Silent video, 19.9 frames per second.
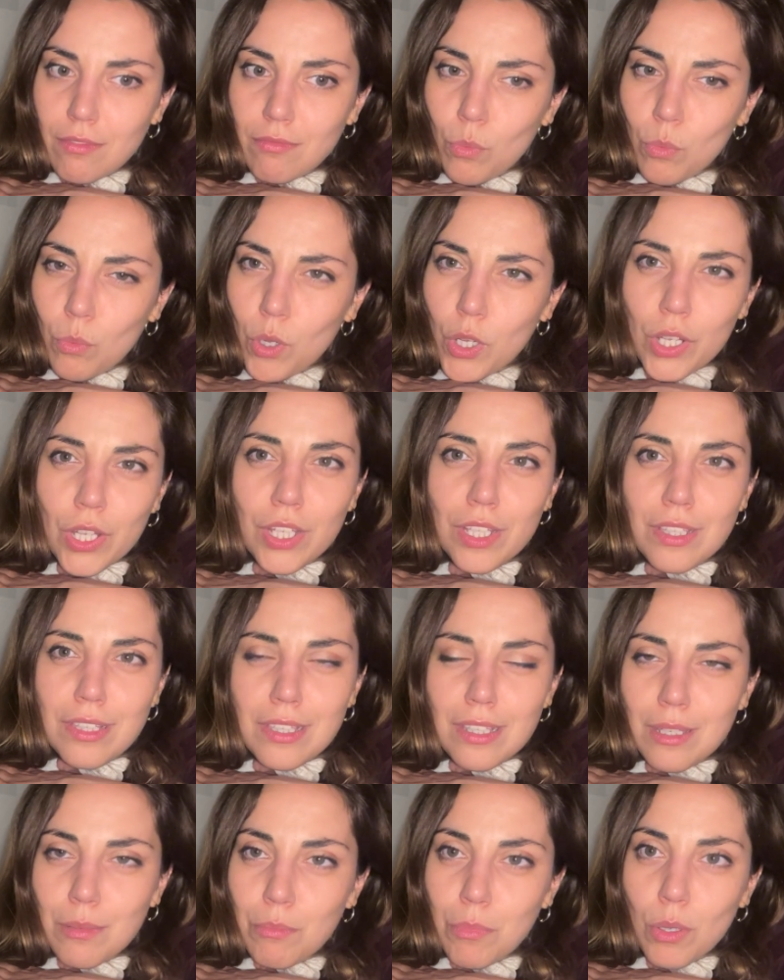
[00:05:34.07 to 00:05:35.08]
words
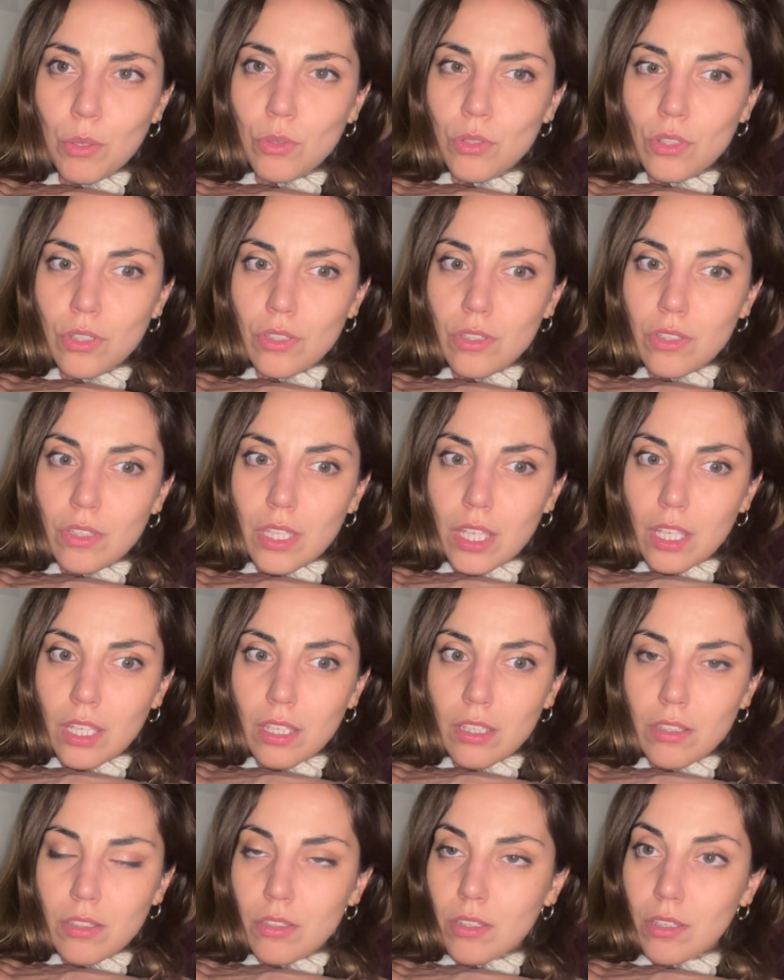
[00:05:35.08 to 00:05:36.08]
and emotions
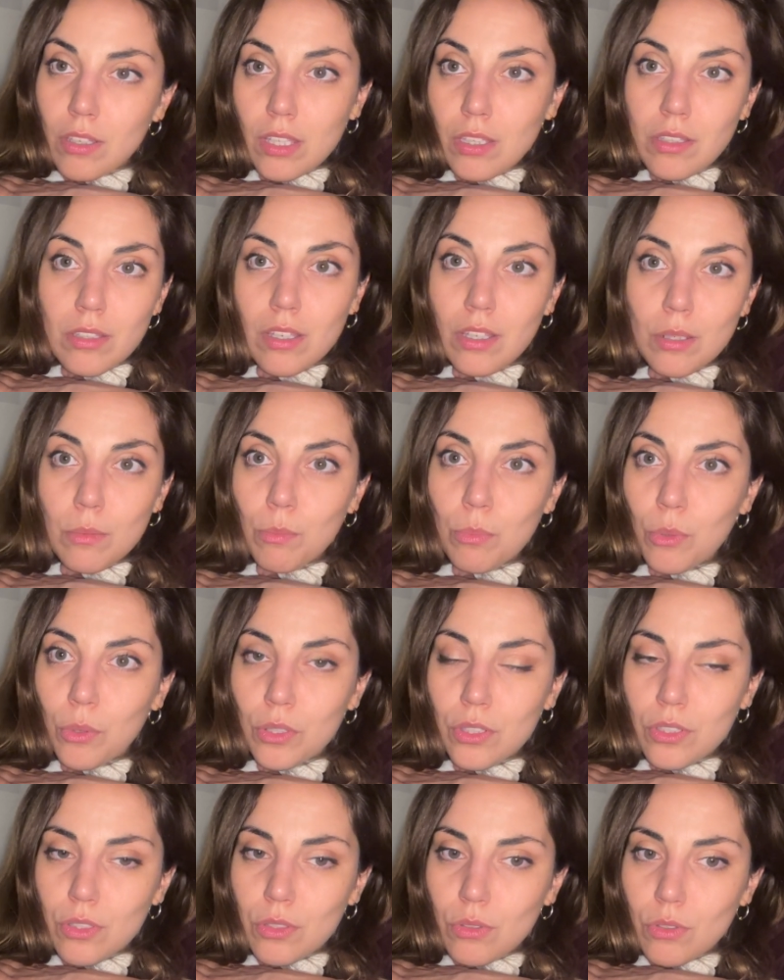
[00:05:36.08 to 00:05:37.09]
that at certain
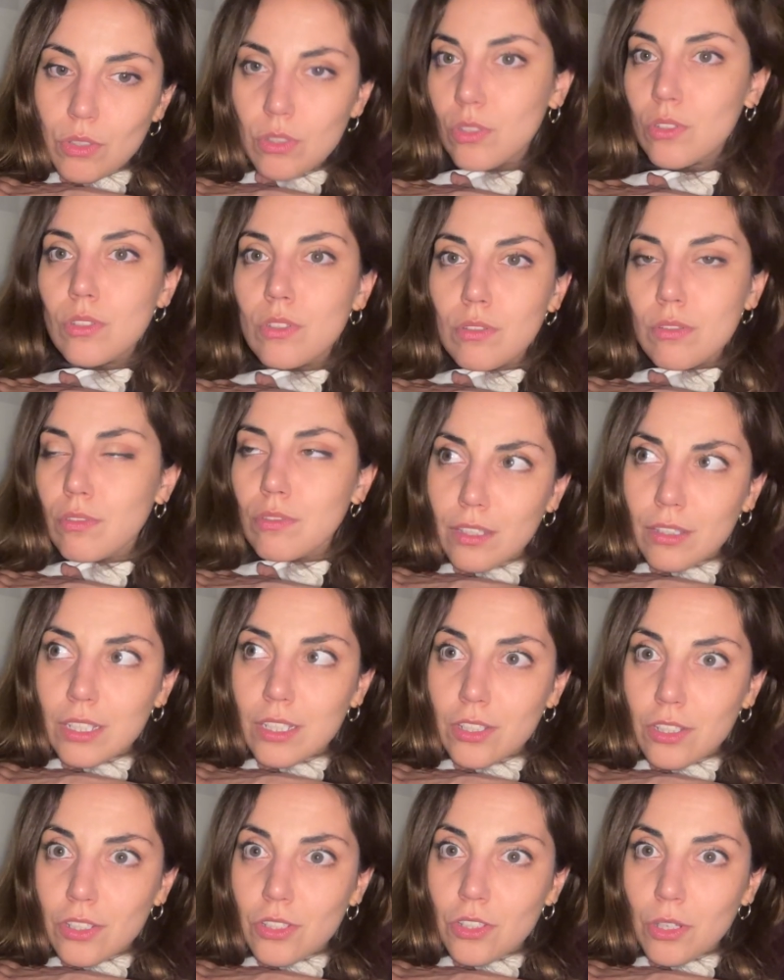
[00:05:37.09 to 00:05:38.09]
points you just
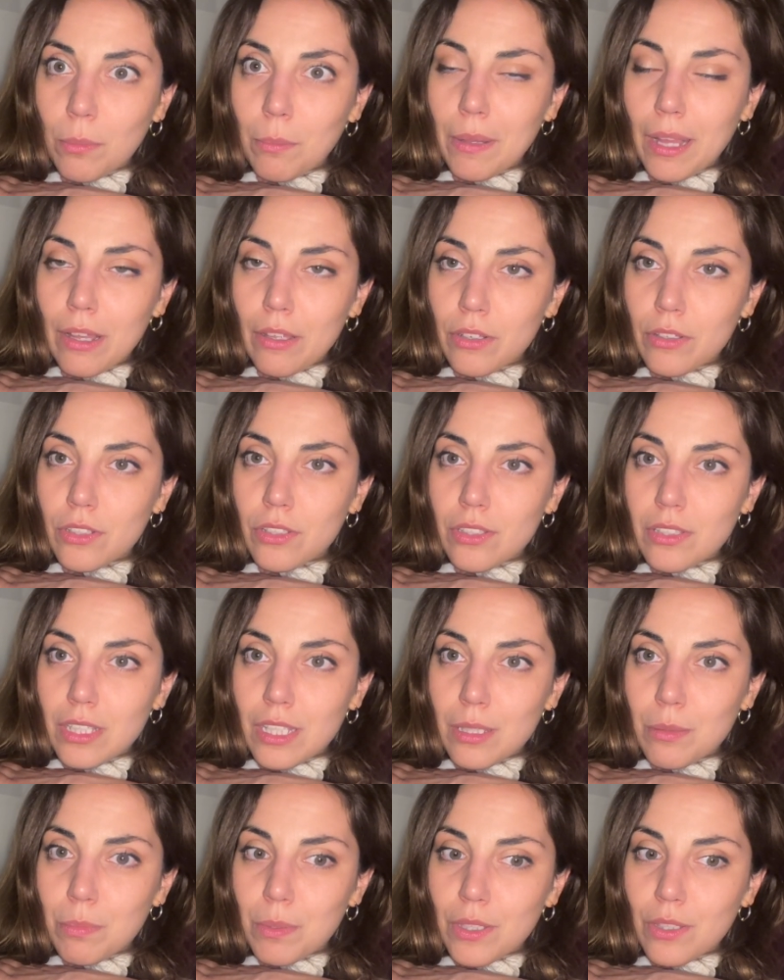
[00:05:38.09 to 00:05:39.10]
literally jump out of your
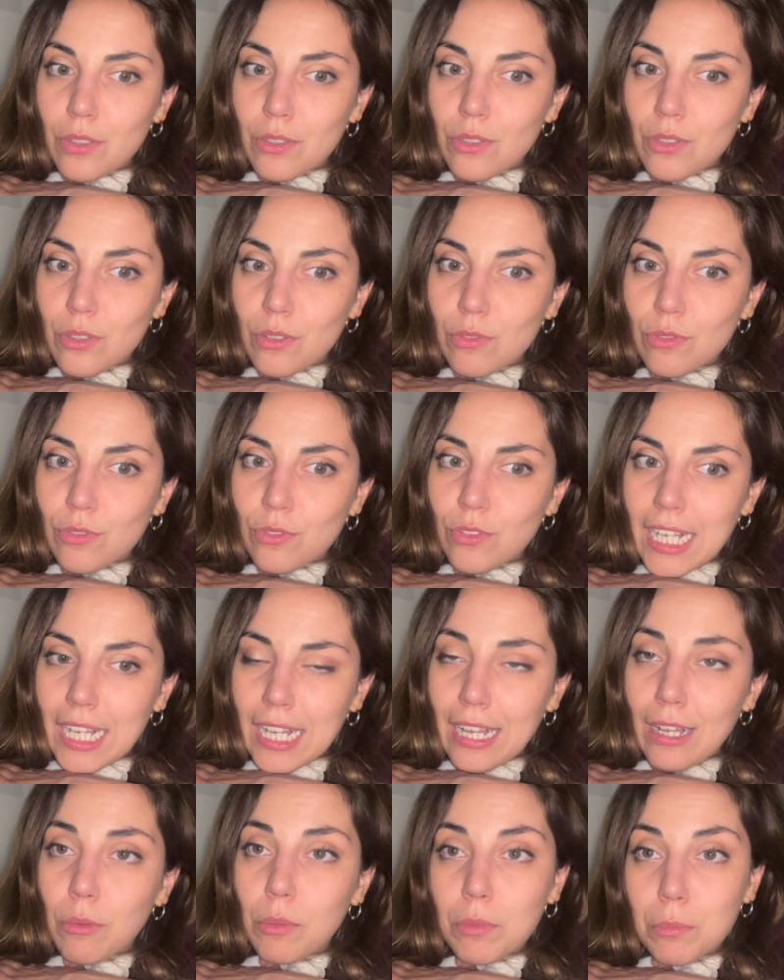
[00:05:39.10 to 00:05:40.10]
seat because of
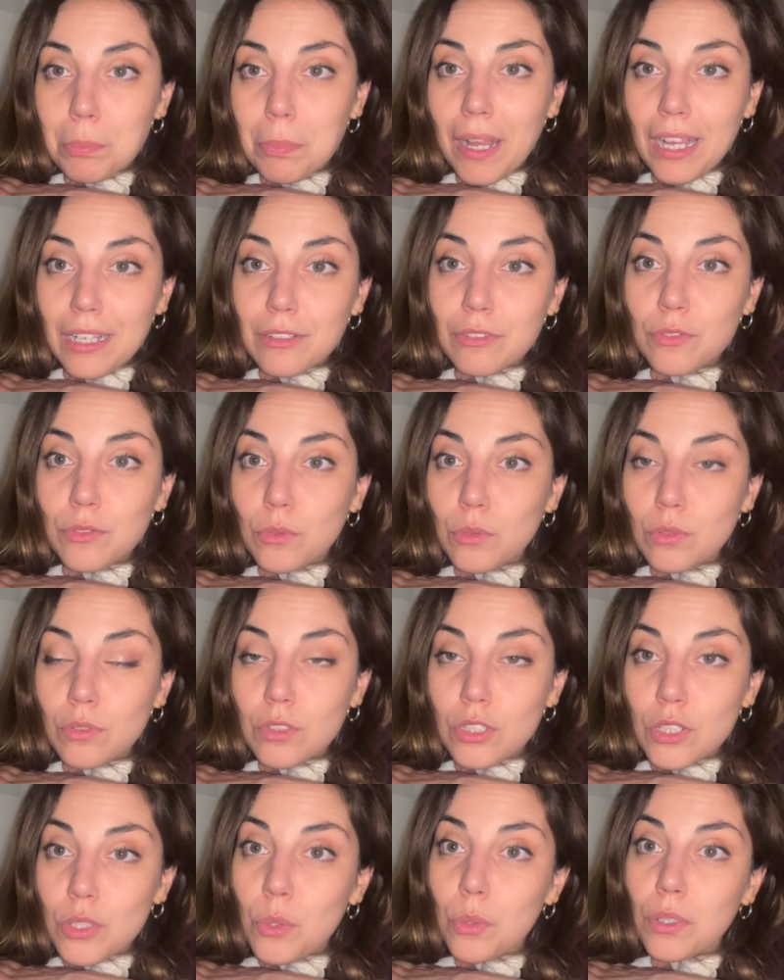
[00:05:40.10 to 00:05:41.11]
how impactful
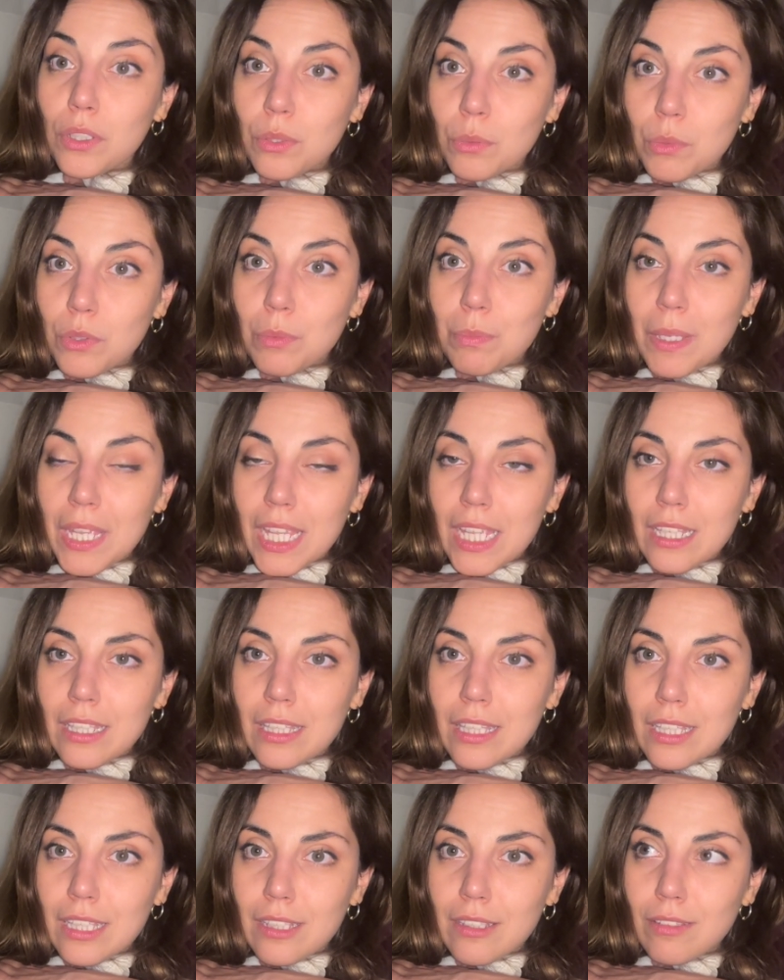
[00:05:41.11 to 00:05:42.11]
the noise was made
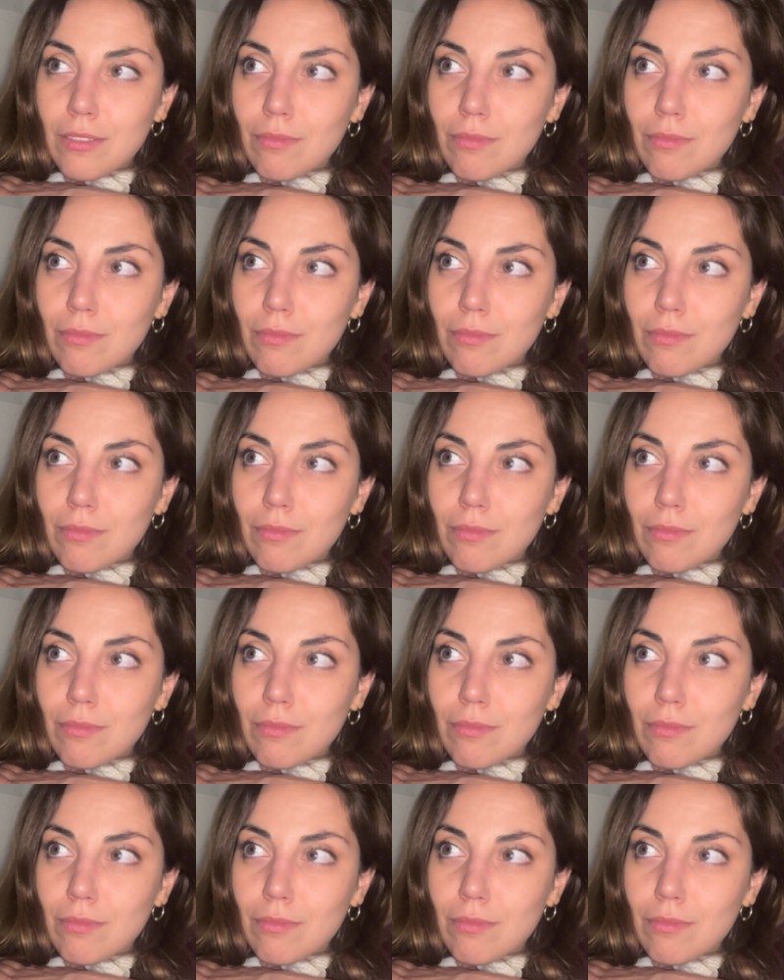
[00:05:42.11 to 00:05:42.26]
that